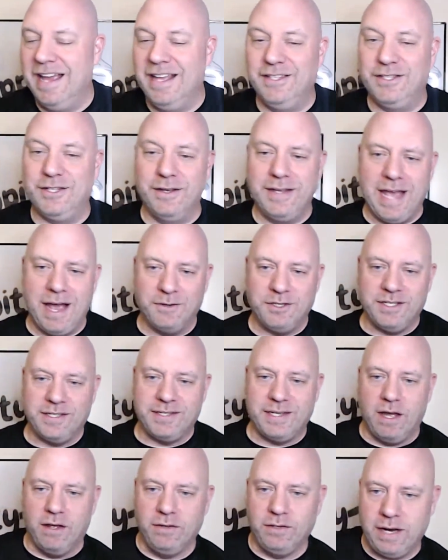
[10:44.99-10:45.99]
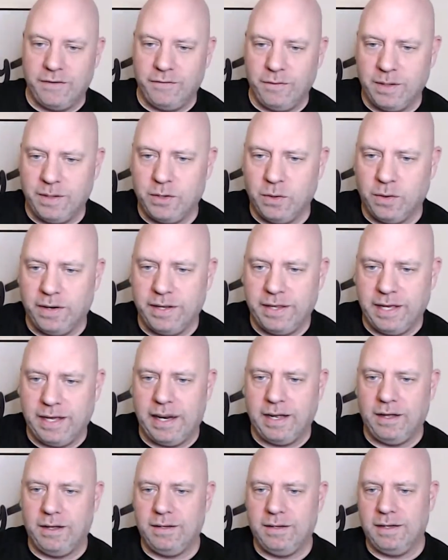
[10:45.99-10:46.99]
so yeah, I was just telling everyone, Corey,
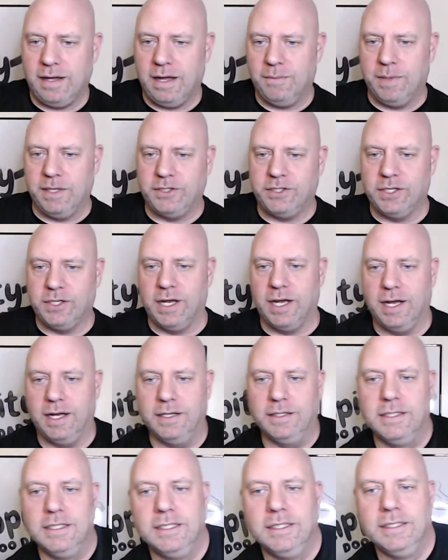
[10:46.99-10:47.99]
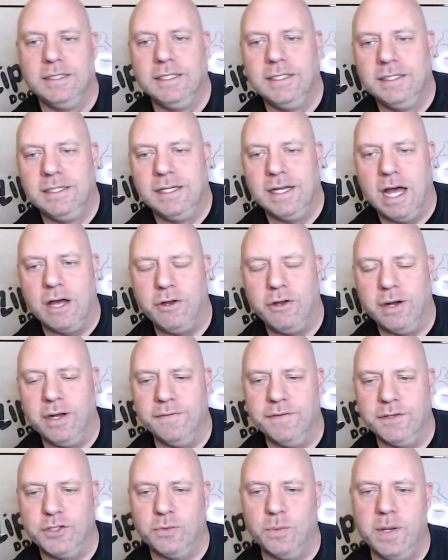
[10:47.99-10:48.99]
that how much how great
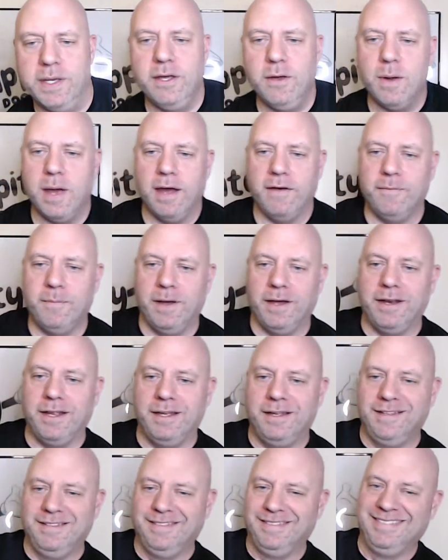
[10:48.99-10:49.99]
of a swing you have, buddy.